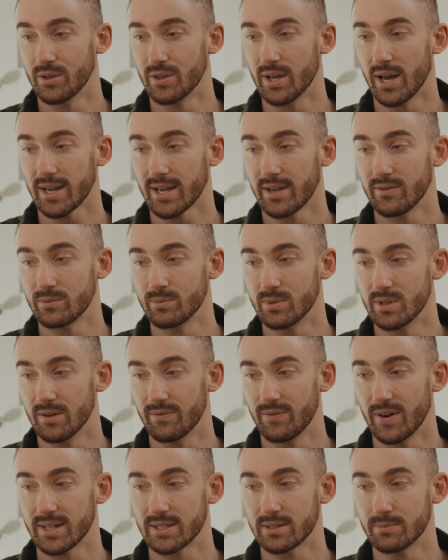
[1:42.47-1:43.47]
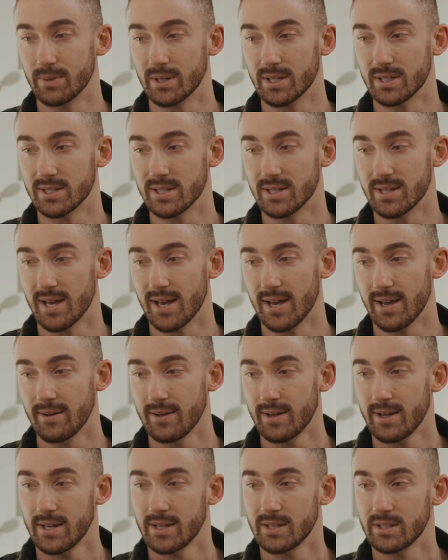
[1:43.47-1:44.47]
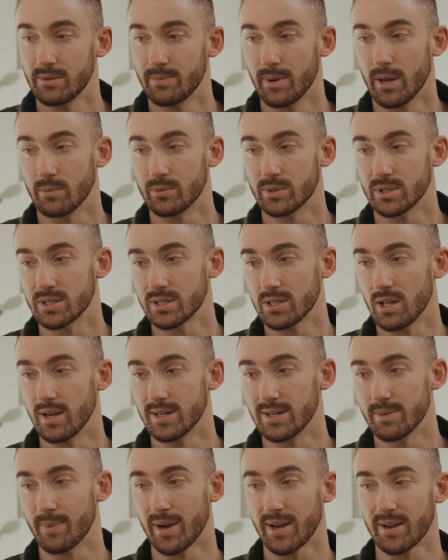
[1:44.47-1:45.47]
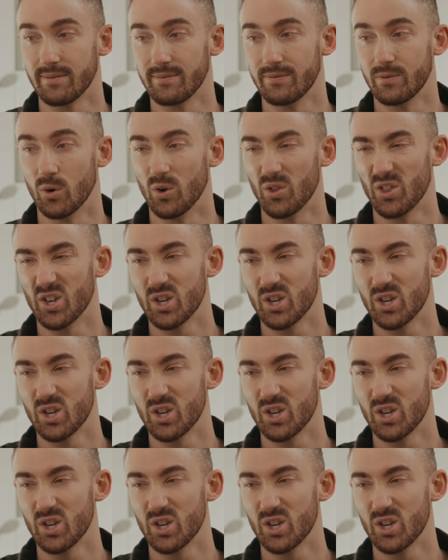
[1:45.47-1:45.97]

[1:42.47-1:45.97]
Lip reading: that gives me the flexibility there to be able to slide it back and forth,